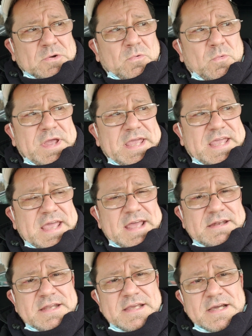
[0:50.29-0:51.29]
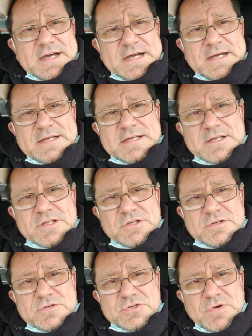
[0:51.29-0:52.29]
we can uh,
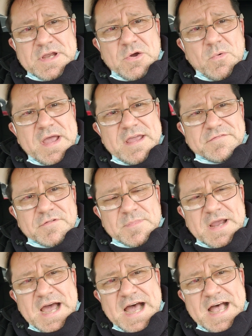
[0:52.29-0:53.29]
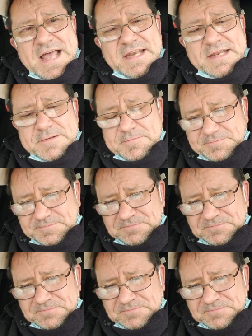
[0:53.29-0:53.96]
shrink away from God, and